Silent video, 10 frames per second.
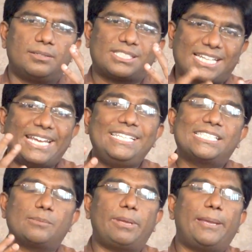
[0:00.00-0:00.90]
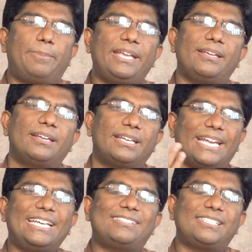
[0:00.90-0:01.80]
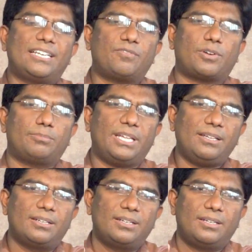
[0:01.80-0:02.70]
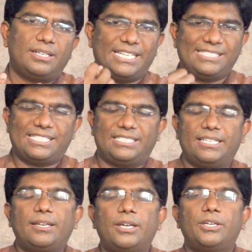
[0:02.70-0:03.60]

signs may be elicited from the ECG.